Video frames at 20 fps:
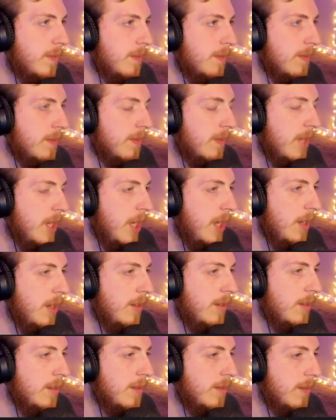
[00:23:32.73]
Yes.
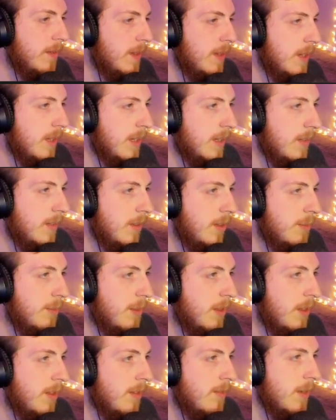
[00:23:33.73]
Let's put
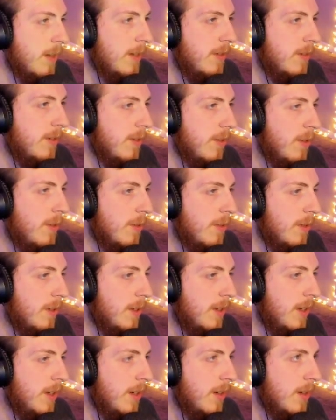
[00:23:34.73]
the redstone ore in
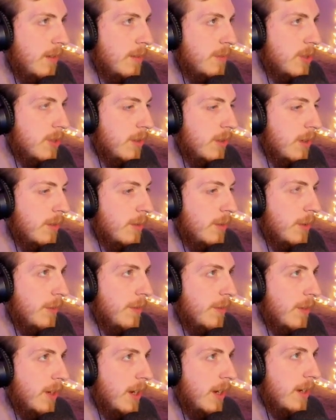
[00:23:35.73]
here. I'm sure I won't
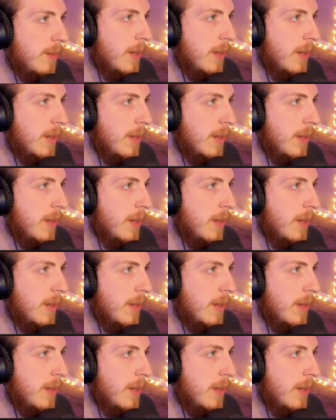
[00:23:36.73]
forget about